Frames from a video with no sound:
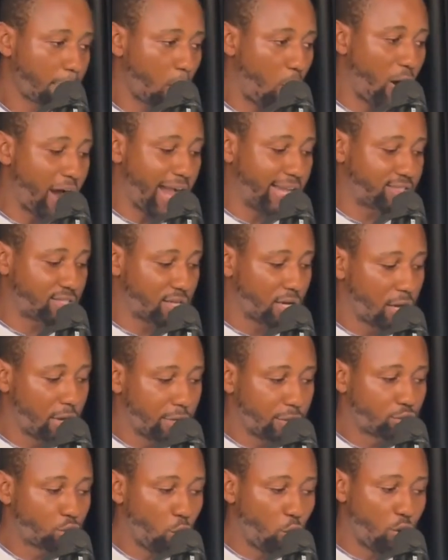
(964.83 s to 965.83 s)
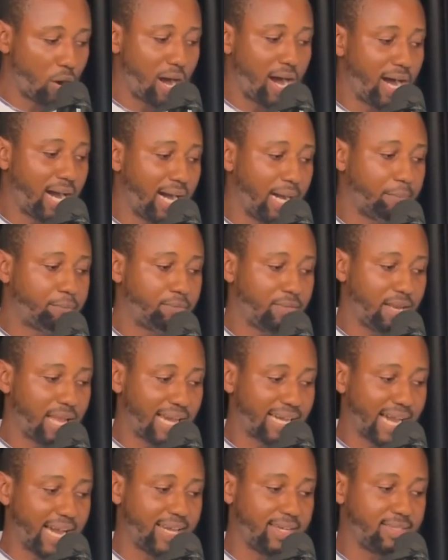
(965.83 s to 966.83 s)
All right. So
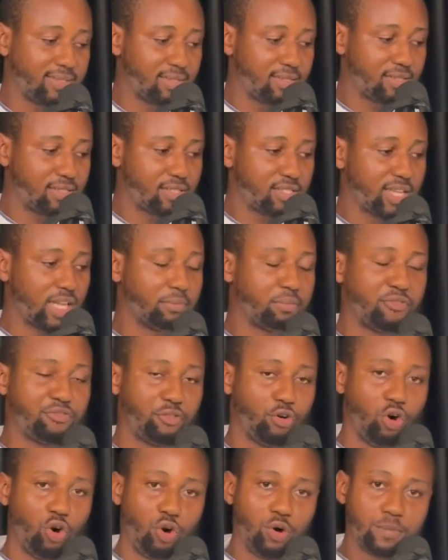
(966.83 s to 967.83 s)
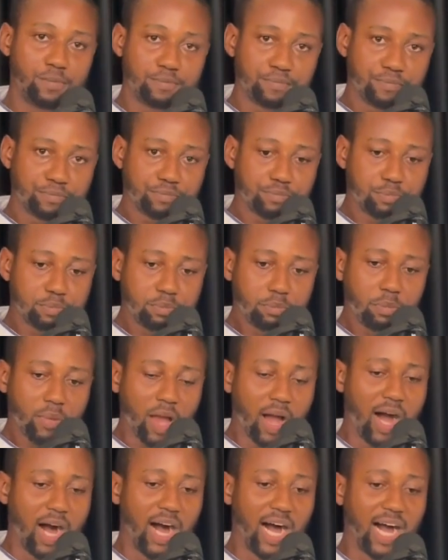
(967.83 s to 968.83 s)
like I said before,
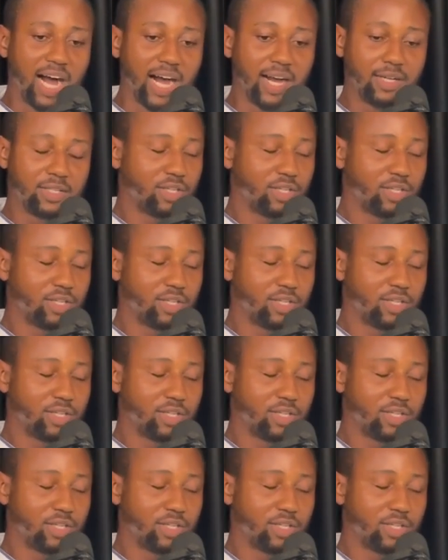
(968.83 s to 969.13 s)
if